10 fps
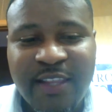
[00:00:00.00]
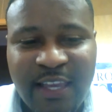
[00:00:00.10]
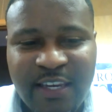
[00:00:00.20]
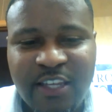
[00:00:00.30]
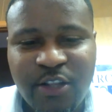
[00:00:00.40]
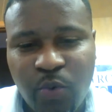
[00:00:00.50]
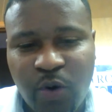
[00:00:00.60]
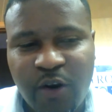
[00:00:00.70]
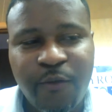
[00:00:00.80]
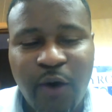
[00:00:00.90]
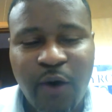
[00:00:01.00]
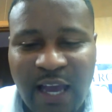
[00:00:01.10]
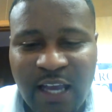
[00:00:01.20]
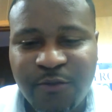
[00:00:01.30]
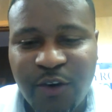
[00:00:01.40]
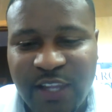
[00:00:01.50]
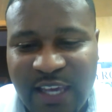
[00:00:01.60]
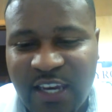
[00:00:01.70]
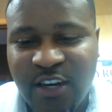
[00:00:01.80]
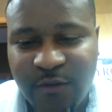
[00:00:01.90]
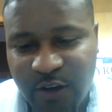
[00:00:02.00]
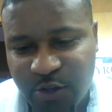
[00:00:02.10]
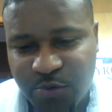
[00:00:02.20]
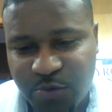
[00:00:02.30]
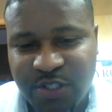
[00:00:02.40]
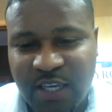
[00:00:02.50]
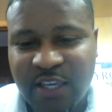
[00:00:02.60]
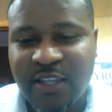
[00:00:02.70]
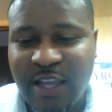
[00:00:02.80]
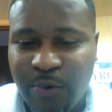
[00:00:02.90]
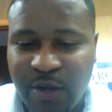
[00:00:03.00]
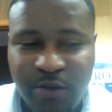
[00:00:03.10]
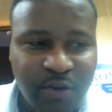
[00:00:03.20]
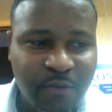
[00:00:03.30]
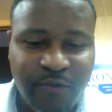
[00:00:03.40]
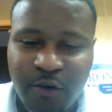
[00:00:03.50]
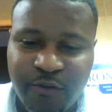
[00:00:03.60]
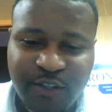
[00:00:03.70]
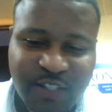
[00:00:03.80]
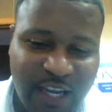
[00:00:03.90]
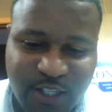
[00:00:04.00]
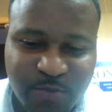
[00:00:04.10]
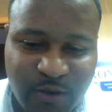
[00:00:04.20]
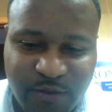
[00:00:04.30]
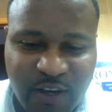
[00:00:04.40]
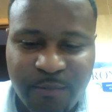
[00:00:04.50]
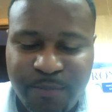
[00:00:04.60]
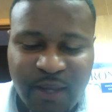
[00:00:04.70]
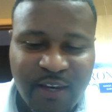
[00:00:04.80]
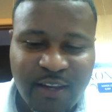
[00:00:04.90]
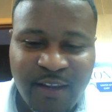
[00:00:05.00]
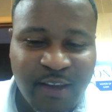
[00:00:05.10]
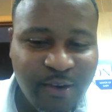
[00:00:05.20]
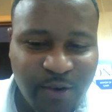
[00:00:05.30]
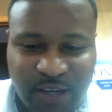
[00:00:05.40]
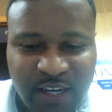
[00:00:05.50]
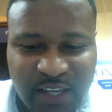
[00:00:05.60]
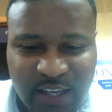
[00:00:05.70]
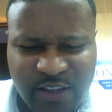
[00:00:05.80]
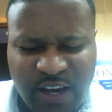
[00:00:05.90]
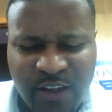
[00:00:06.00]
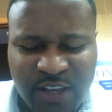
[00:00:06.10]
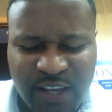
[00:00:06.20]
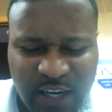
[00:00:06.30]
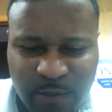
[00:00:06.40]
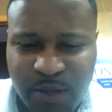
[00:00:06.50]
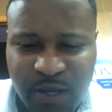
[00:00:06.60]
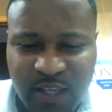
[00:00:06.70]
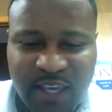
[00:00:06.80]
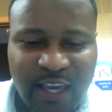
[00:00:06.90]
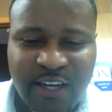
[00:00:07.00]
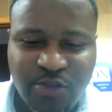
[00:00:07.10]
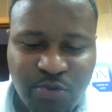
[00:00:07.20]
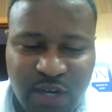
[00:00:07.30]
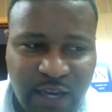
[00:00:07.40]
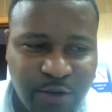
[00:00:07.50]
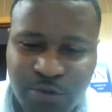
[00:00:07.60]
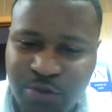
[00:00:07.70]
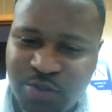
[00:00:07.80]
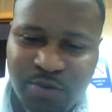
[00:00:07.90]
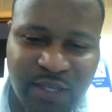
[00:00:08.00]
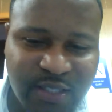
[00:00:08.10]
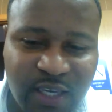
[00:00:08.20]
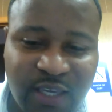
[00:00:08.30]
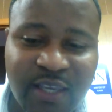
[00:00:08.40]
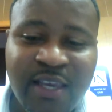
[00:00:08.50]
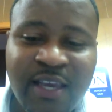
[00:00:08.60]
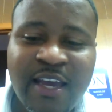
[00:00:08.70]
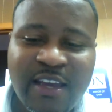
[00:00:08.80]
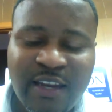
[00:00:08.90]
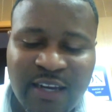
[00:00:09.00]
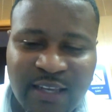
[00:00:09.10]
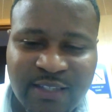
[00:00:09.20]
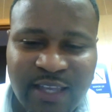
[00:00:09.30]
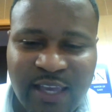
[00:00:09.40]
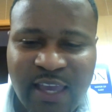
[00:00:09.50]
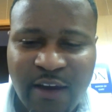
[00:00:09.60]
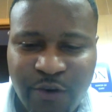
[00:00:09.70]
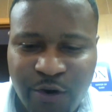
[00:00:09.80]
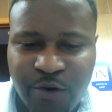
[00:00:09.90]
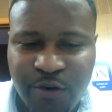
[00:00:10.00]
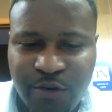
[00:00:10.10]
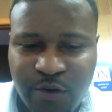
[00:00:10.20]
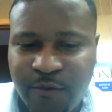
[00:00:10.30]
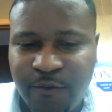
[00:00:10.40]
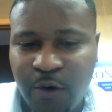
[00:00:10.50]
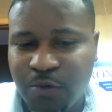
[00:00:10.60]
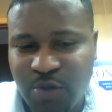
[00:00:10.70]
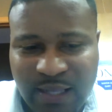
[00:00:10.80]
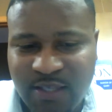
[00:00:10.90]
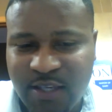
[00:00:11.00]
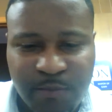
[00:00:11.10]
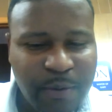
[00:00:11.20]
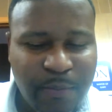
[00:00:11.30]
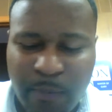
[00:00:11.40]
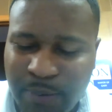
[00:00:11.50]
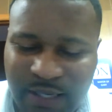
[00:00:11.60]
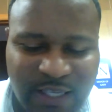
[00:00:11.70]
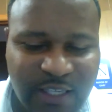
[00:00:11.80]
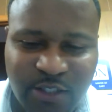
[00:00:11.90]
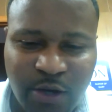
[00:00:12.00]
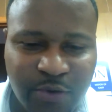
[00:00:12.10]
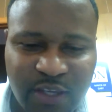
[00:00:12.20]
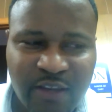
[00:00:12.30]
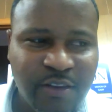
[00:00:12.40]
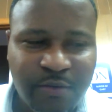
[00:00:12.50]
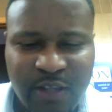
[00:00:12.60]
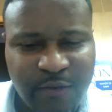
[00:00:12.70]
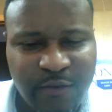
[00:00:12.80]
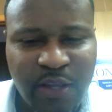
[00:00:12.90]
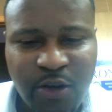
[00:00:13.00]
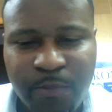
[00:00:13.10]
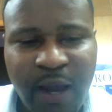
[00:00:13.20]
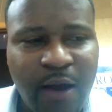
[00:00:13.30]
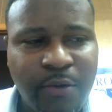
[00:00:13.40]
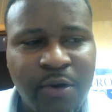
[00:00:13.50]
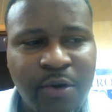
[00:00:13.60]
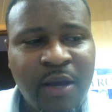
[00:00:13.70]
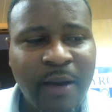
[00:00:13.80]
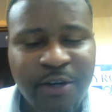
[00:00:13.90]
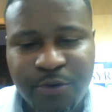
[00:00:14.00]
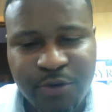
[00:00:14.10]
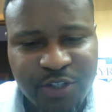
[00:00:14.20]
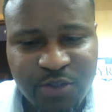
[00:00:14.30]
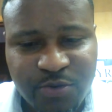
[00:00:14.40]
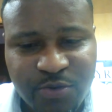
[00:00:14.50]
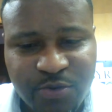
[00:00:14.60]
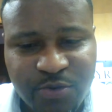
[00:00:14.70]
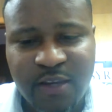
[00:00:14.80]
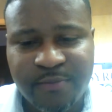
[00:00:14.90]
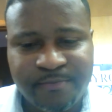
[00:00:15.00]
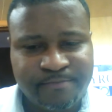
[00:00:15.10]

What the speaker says: They need to work for it. Ask for the individual ticket. That way you can vote for Cy Smith Independent or any of the other independent candidates. Do not do a straight ticket unless they have earned your vote. So I tell people, please don't give away your power by doing the straight ticket.